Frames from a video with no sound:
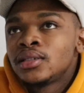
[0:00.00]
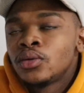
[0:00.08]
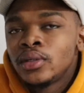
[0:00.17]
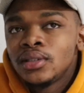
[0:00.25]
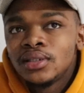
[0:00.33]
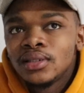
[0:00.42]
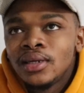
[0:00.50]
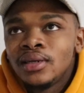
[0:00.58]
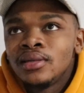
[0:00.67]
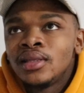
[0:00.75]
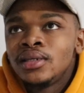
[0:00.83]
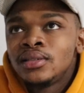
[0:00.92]
I wouldn't
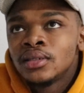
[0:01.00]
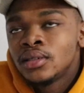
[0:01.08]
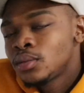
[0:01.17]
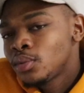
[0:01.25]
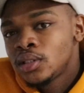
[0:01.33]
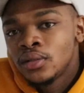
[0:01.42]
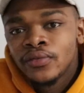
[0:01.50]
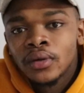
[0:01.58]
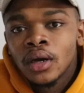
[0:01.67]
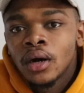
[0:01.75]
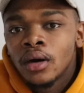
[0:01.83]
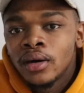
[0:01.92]
say there is a specific
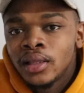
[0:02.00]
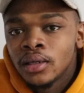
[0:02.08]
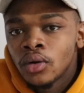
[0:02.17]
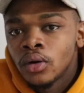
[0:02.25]
car that